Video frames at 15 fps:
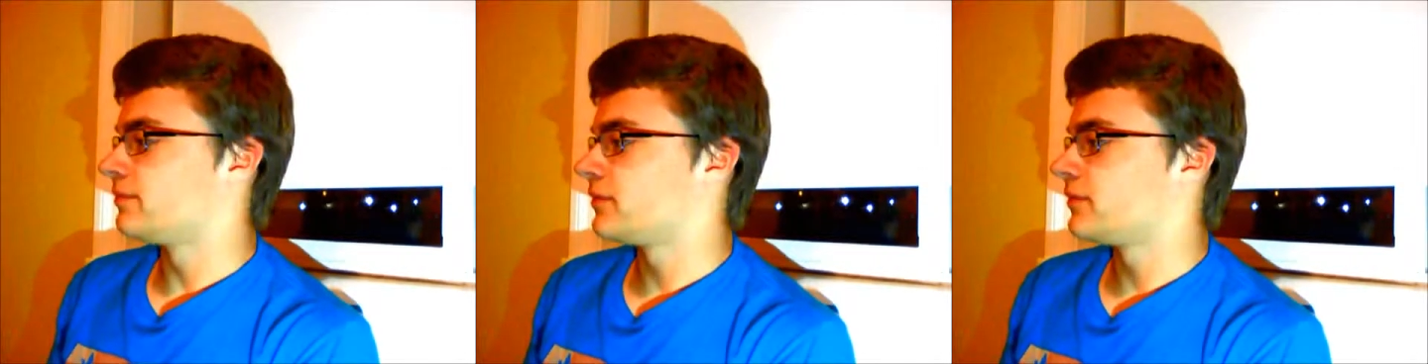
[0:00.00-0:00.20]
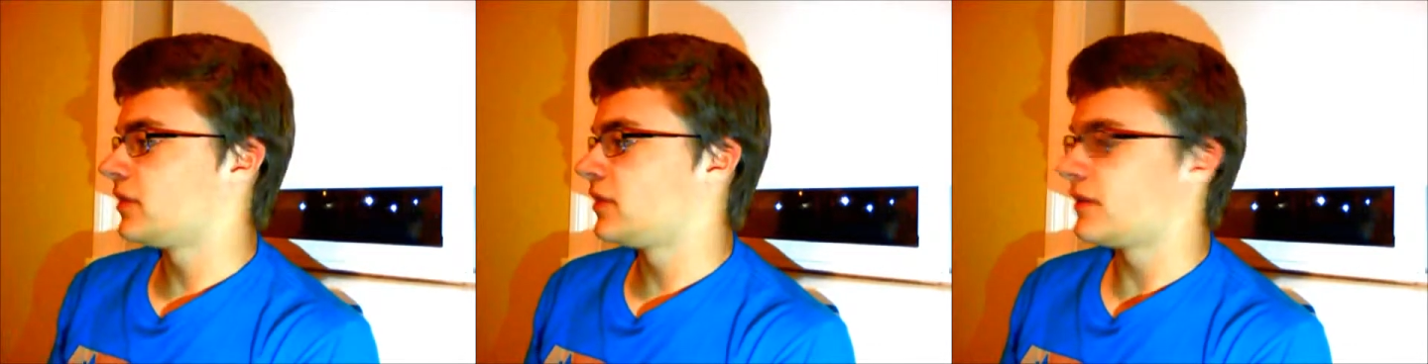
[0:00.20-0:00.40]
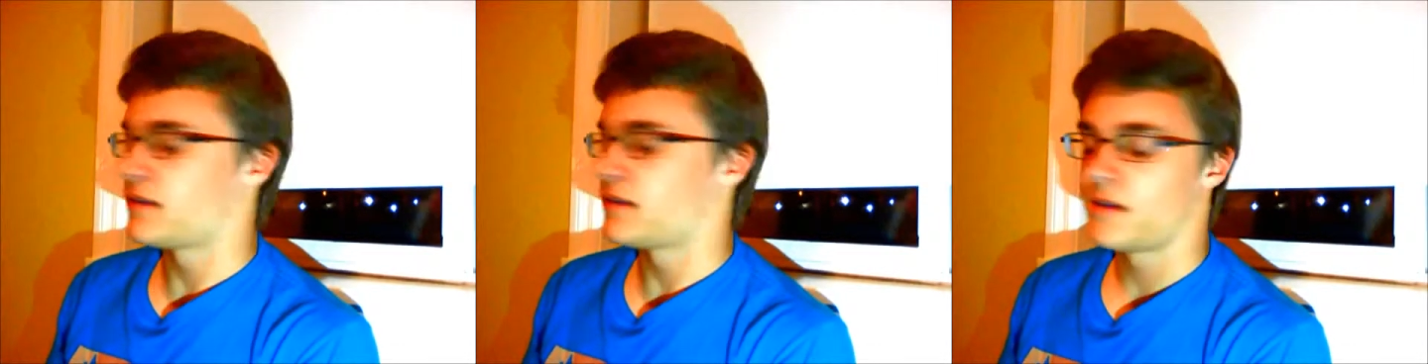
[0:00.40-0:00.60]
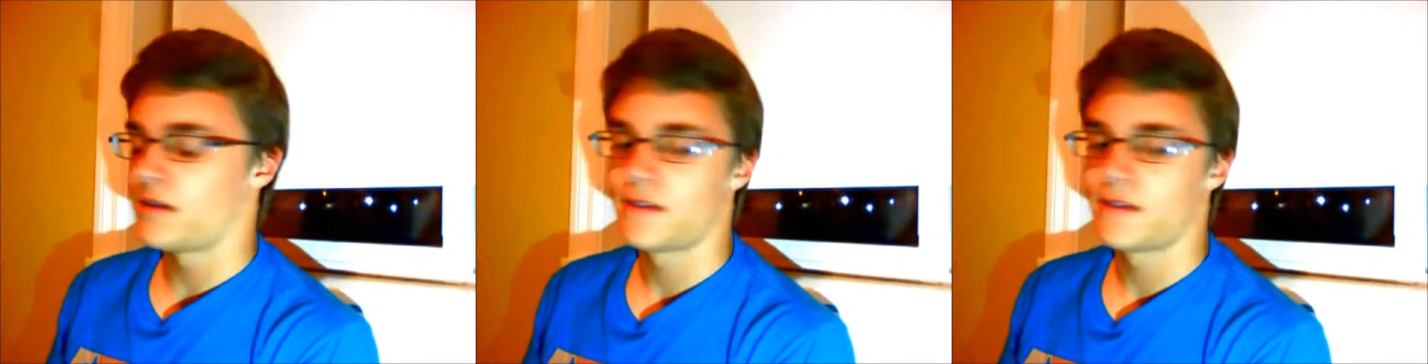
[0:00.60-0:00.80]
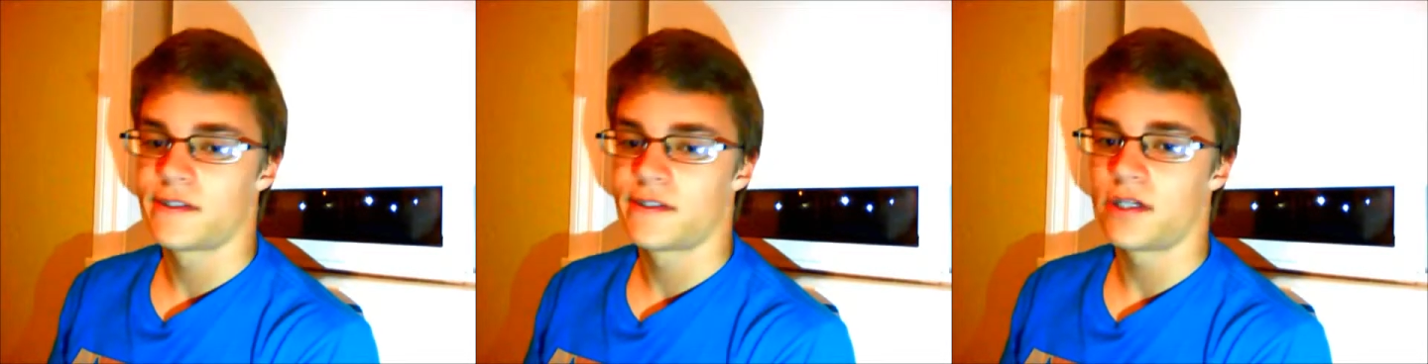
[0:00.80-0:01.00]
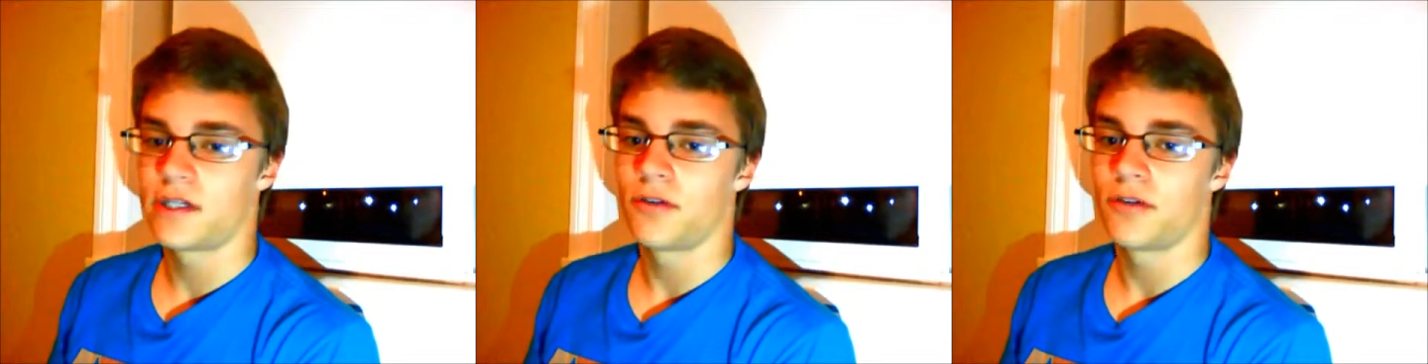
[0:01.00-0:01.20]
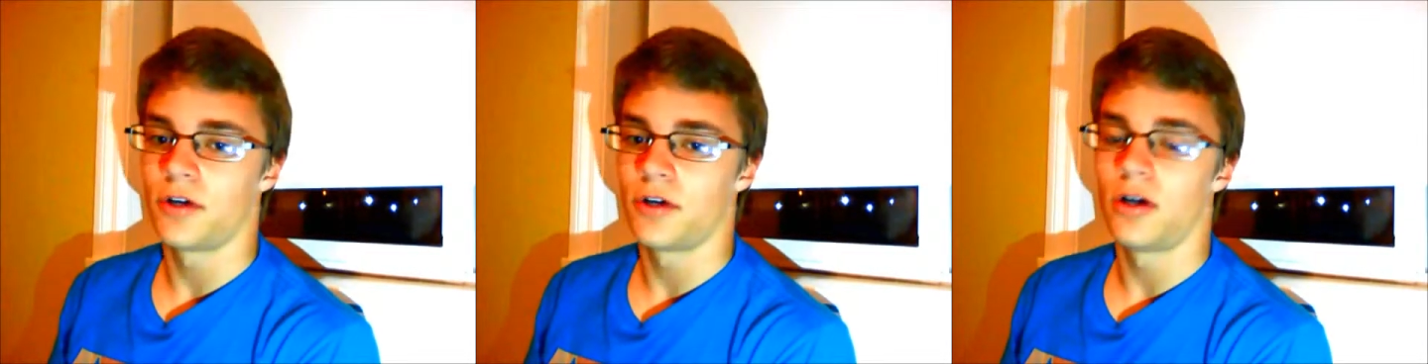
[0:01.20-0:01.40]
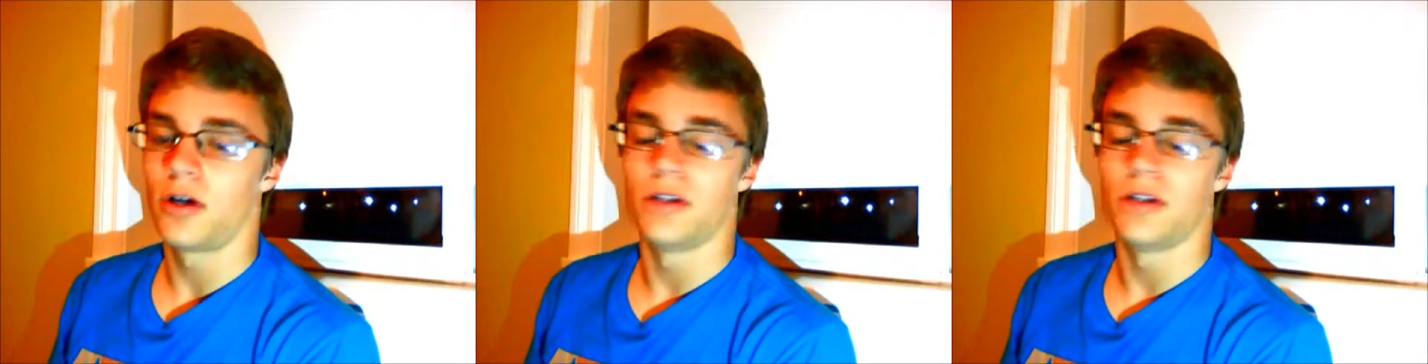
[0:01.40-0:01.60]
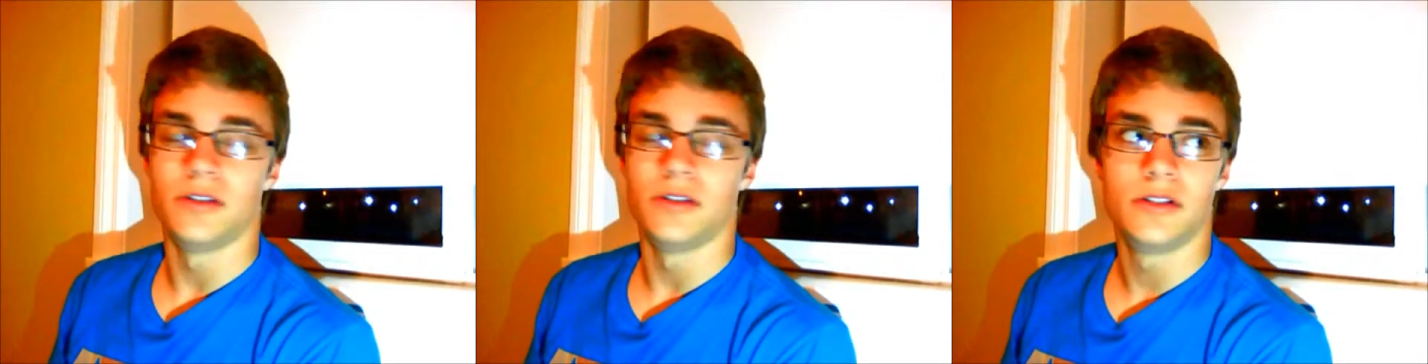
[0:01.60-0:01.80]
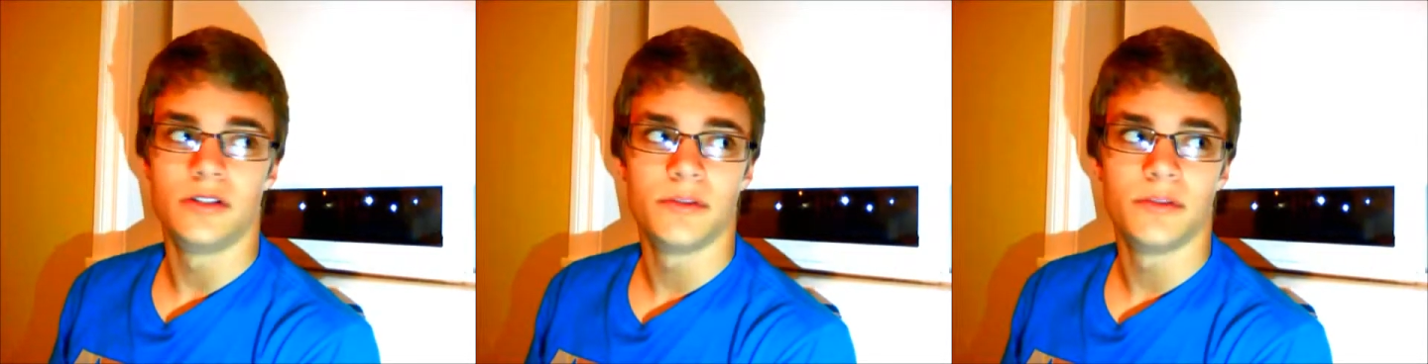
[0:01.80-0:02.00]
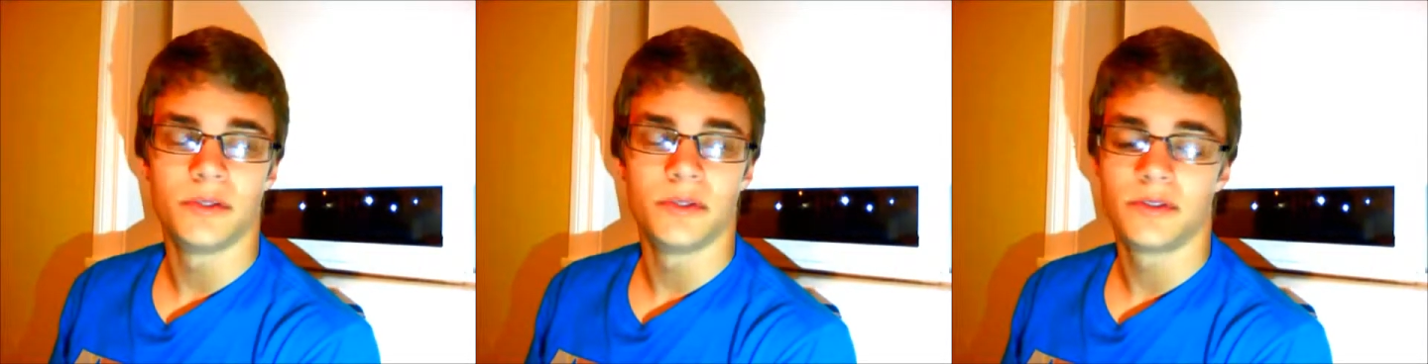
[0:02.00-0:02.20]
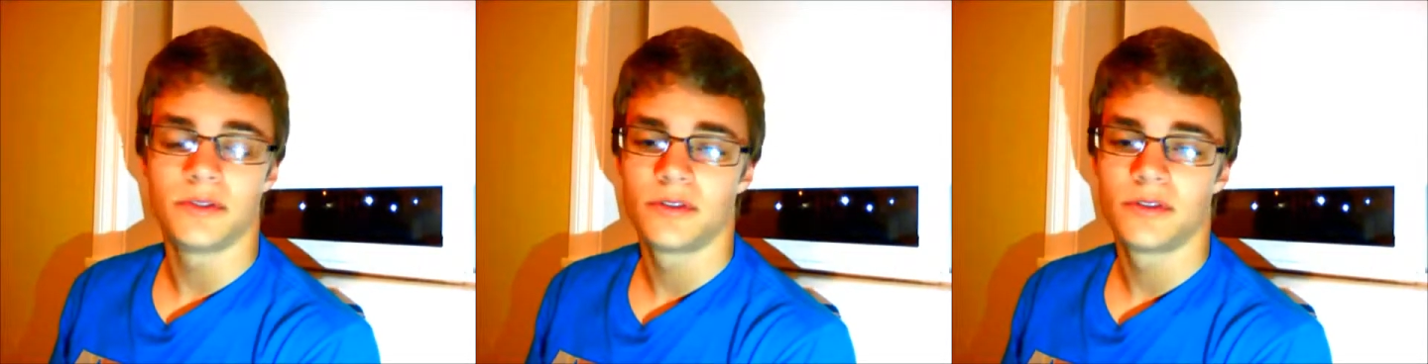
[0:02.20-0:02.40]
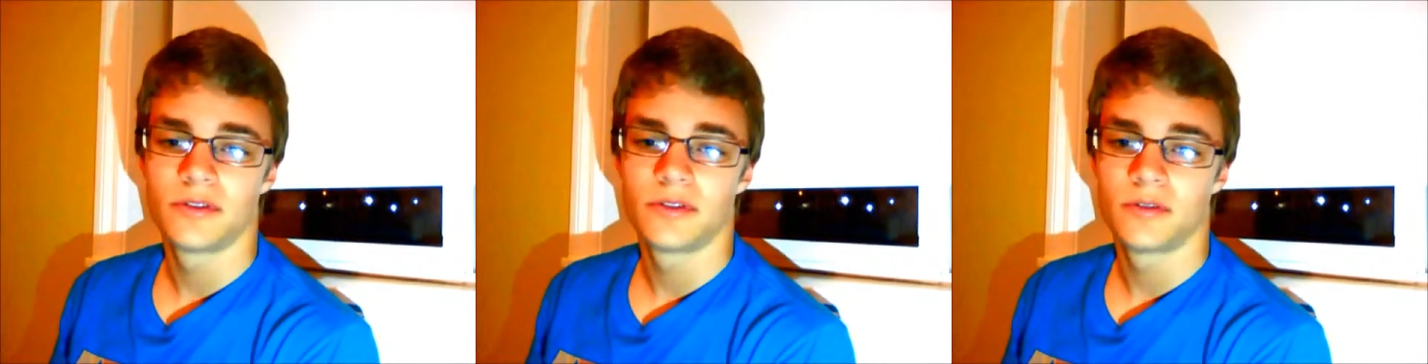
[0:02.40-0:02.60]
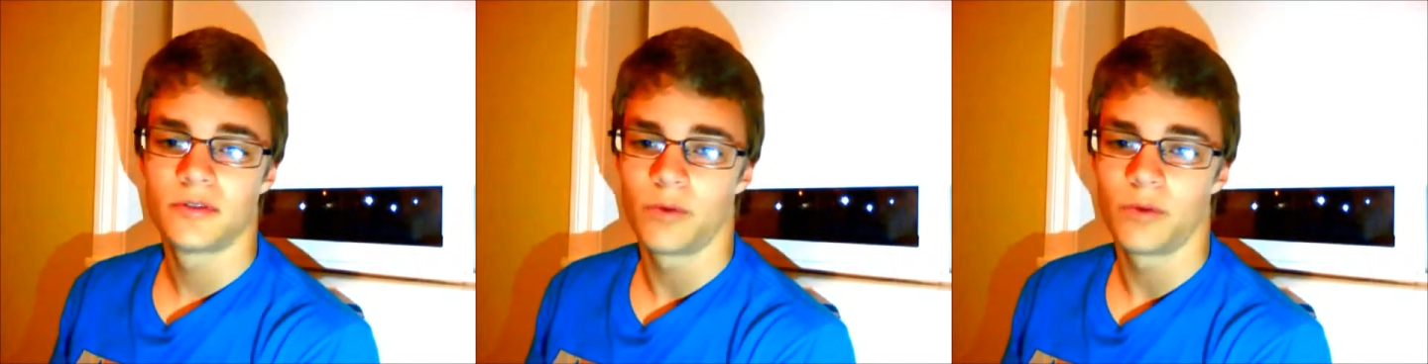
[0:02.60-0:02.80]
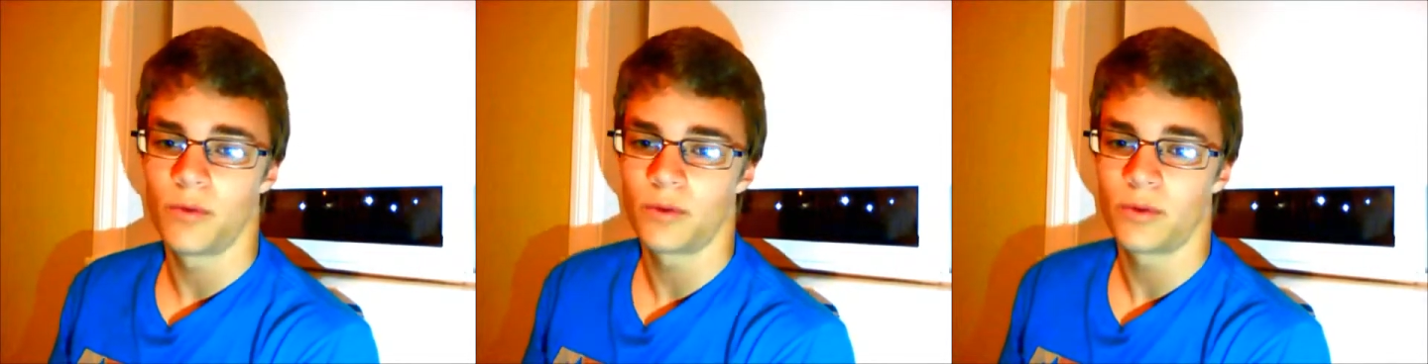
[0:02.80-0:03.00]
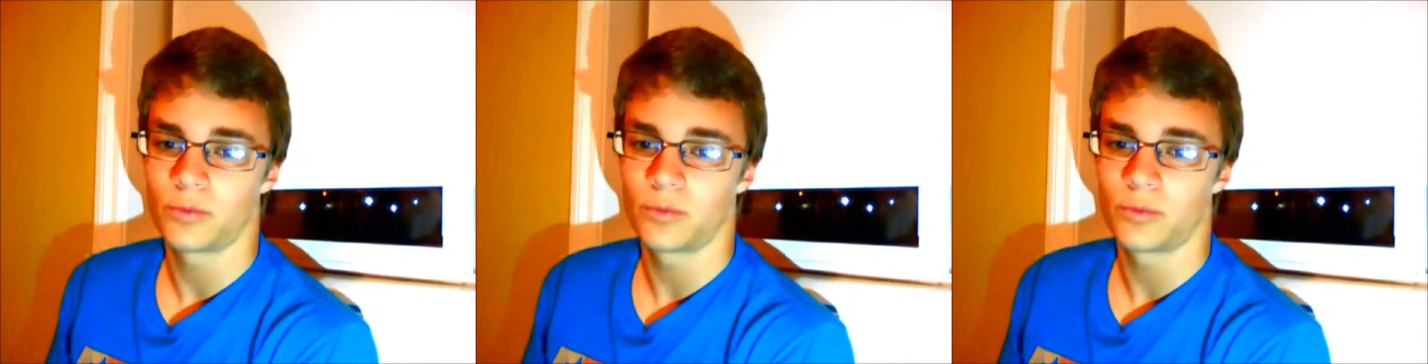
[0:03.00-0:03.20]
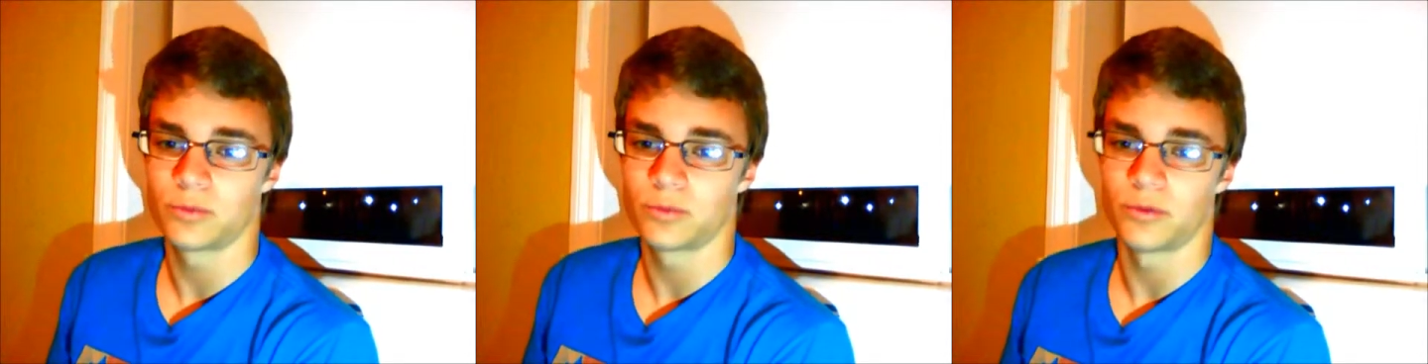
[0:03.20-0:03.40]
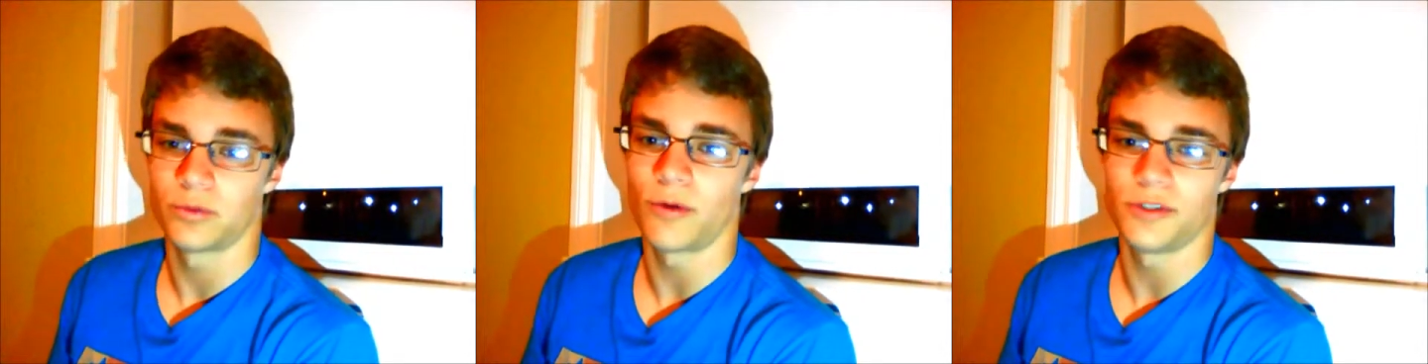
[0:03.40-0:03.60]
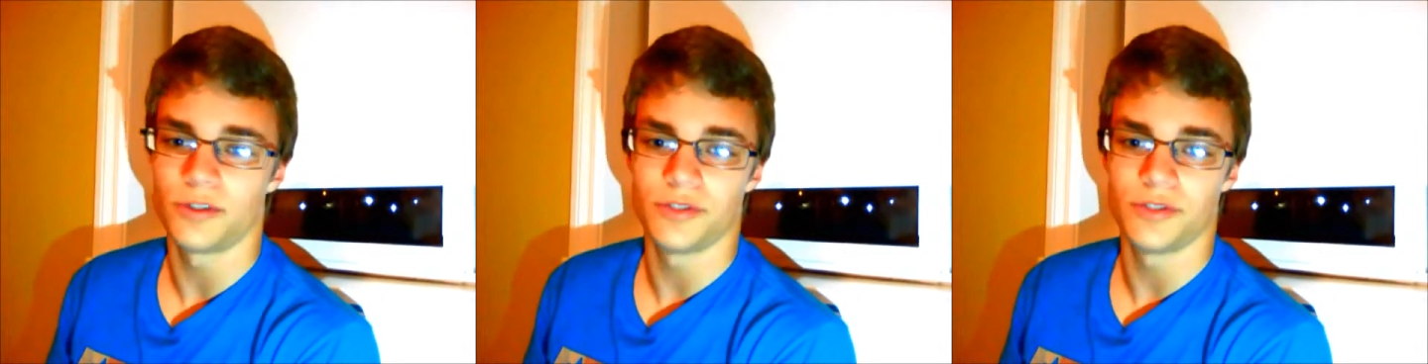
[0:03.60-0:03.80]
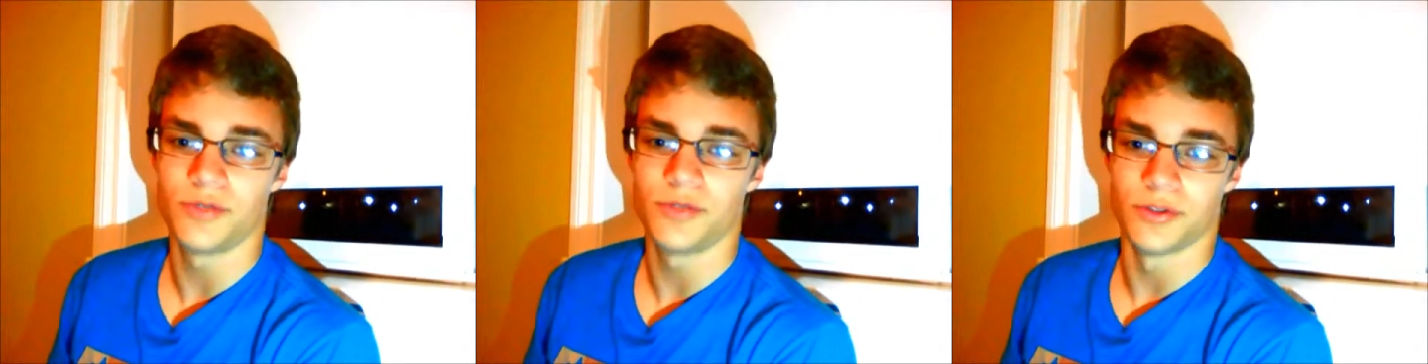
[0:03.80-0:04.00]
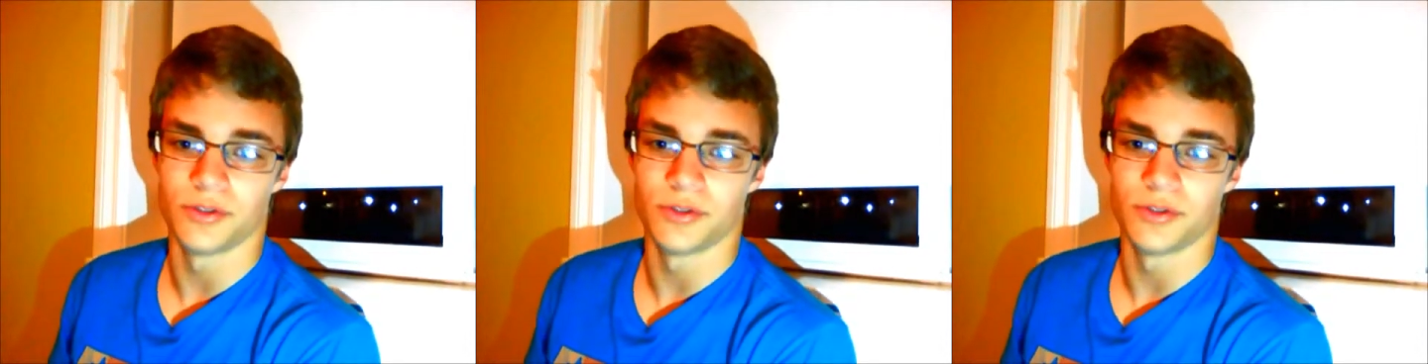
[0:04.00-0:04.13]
Yeah, it's a tough call. What would you do?